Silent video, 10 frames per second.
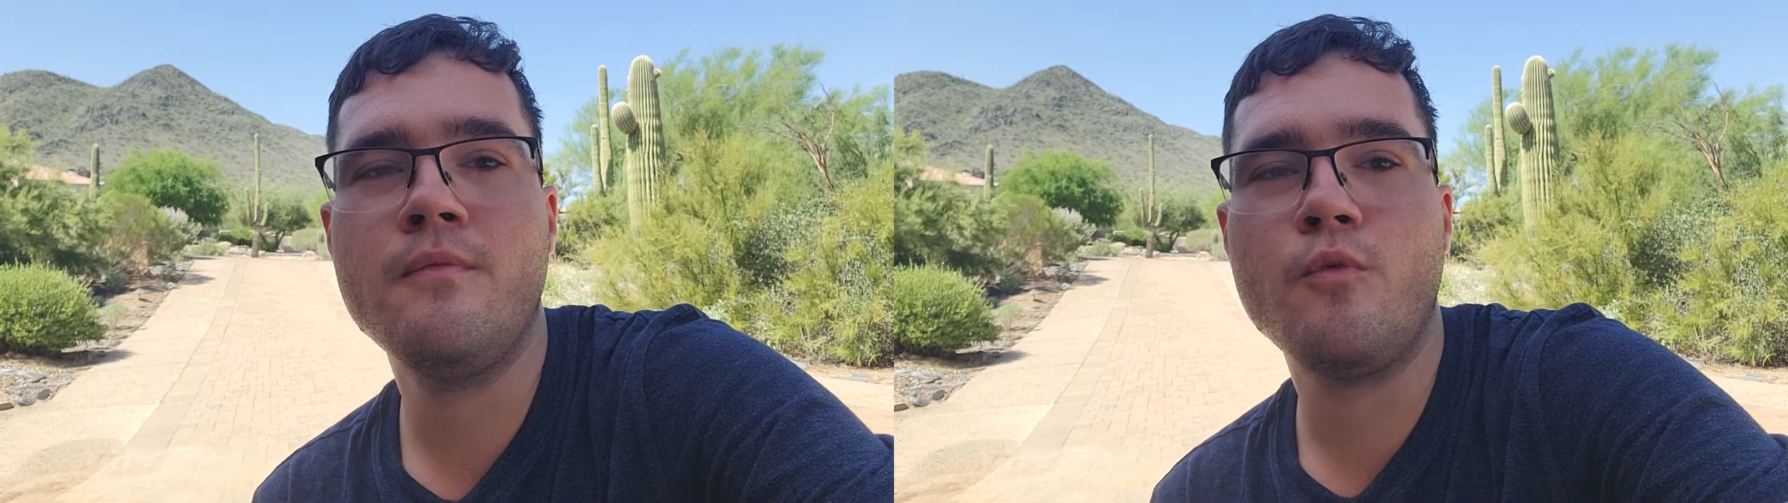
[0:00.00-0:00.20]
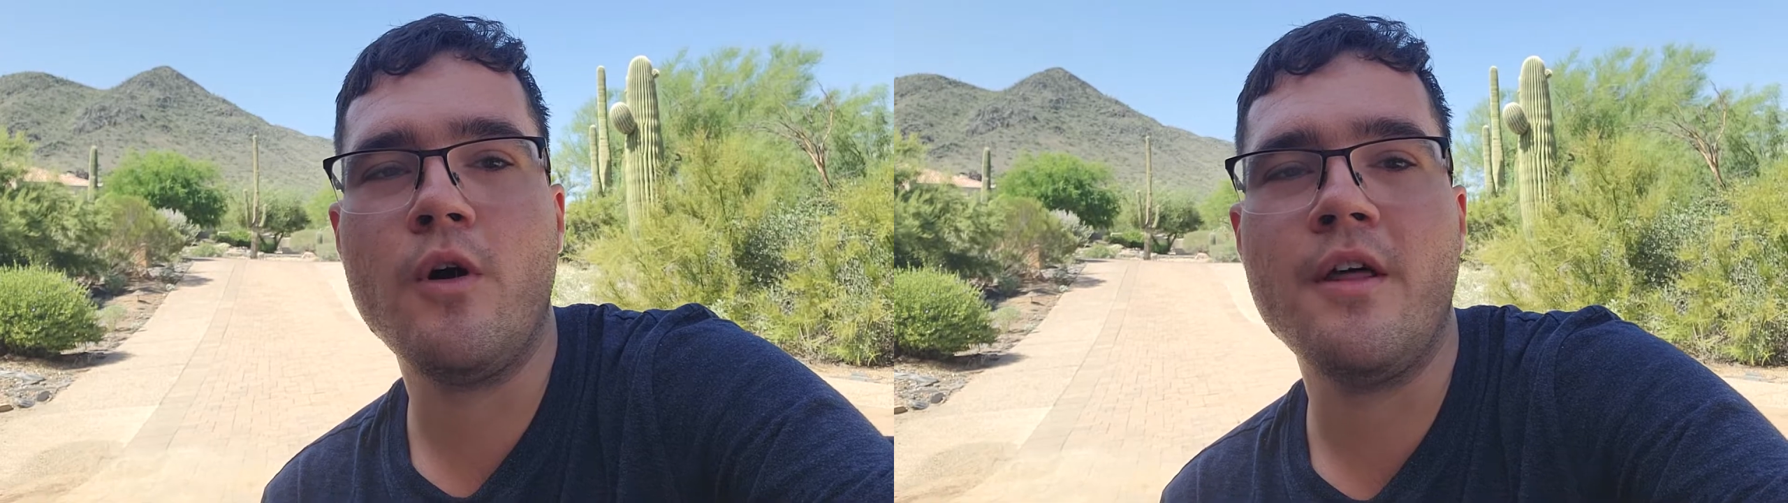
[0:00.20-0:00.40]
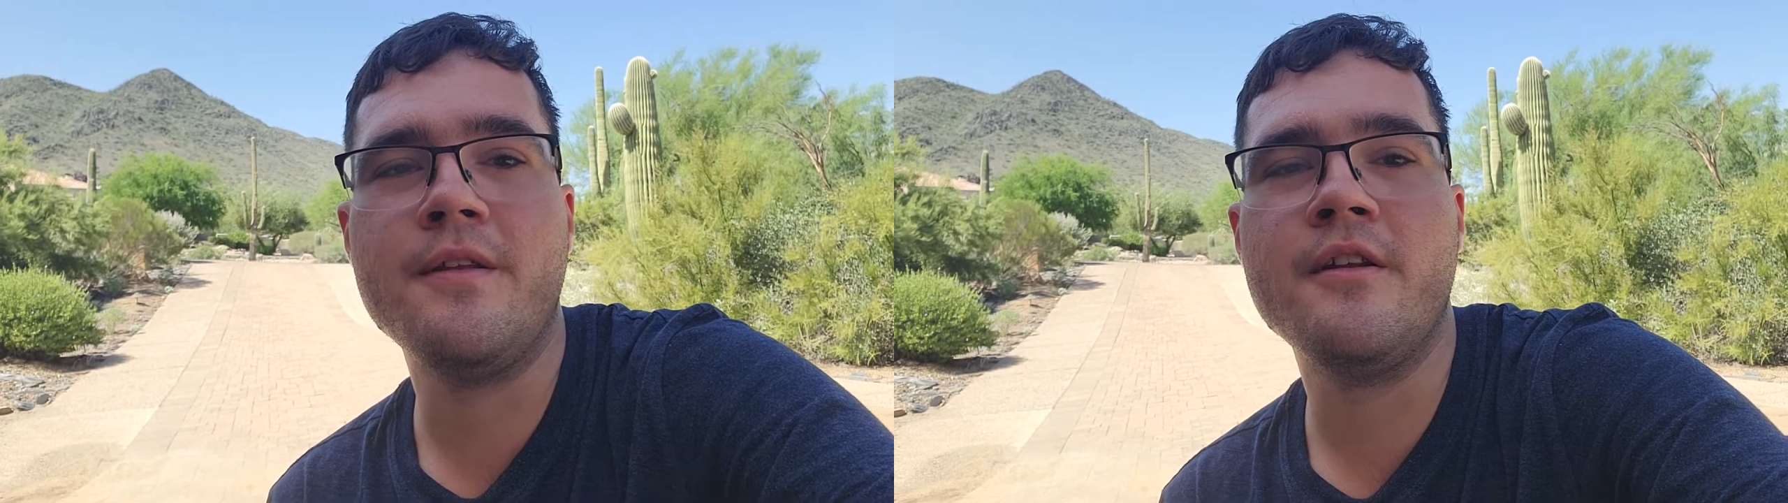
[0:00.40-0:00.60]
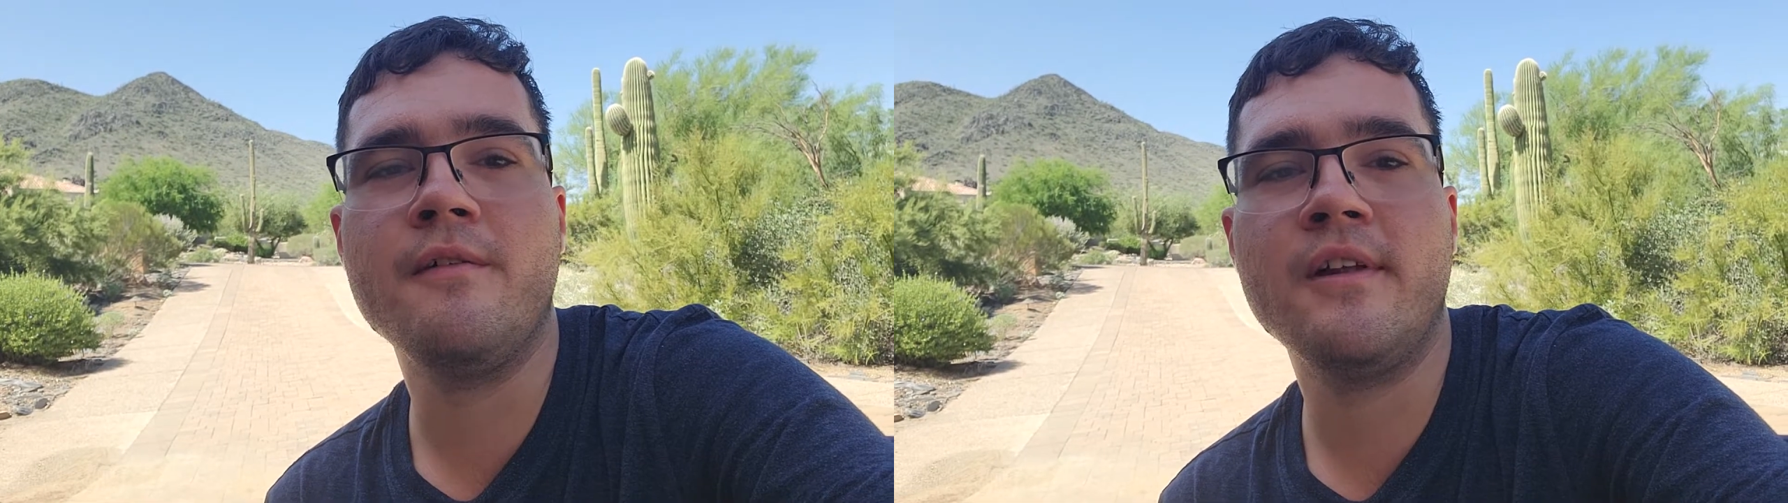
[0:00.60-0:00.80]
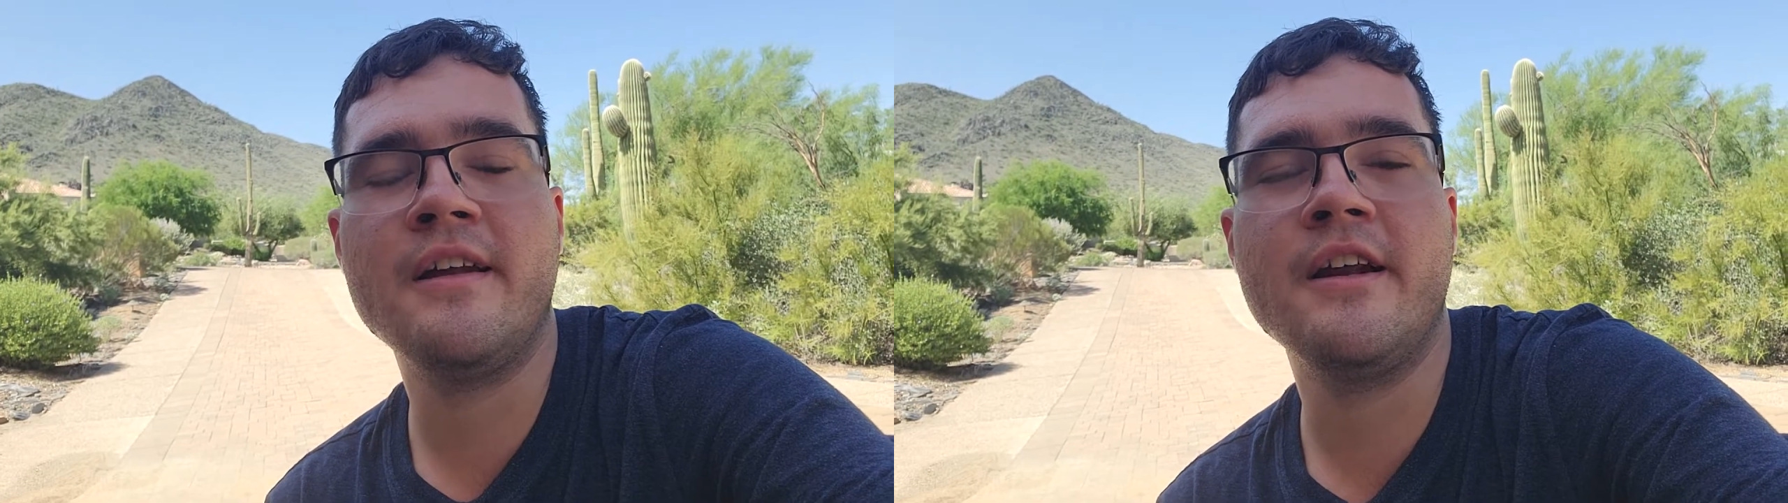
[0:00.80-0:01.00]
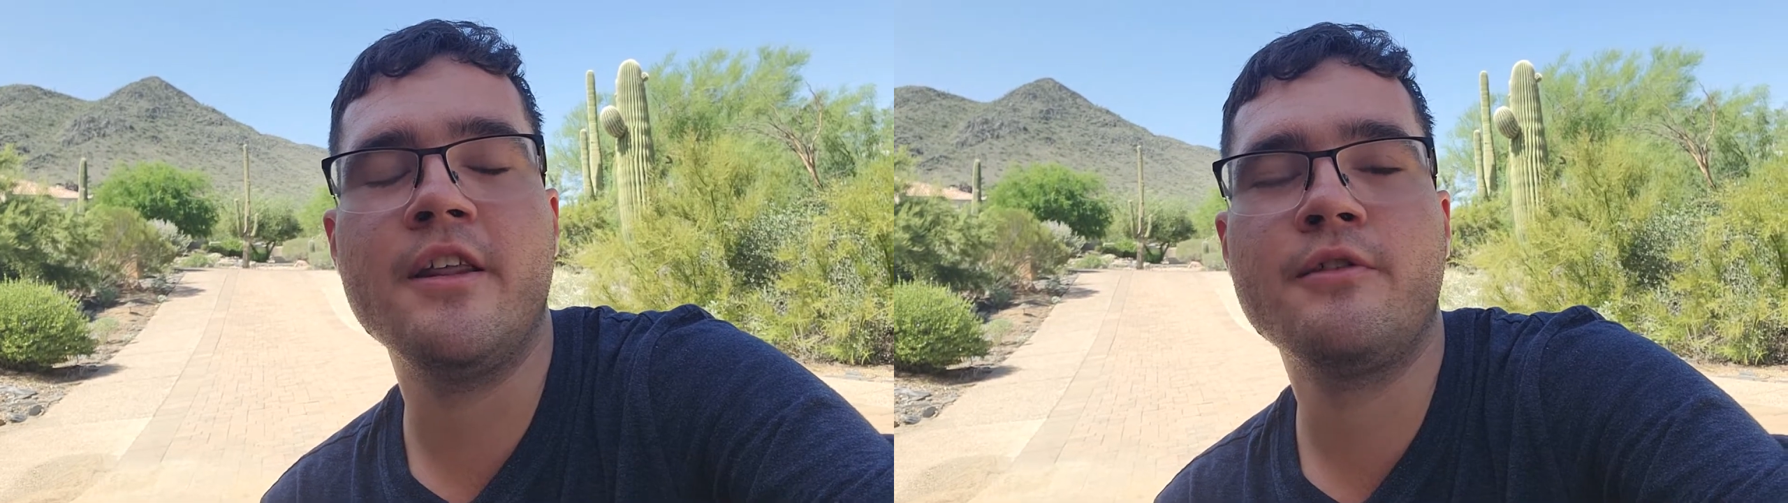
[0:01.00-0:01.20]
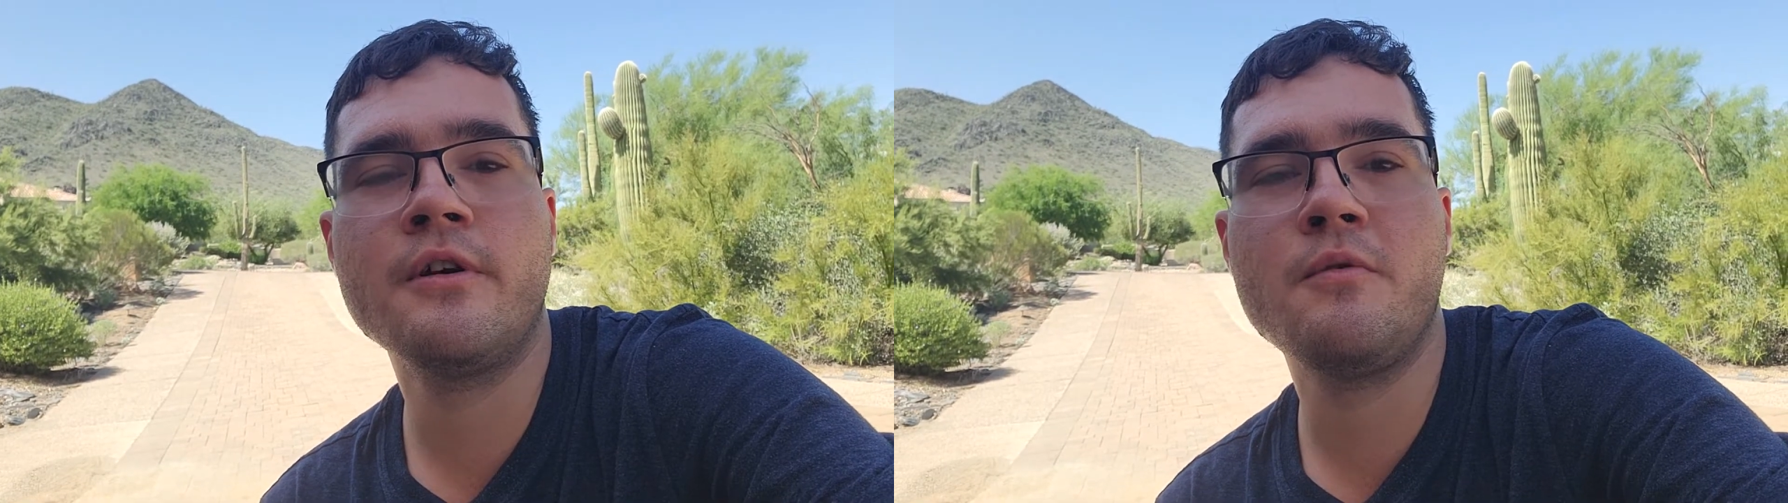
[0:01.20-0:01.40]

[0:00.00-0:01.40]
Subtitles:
when Flight 93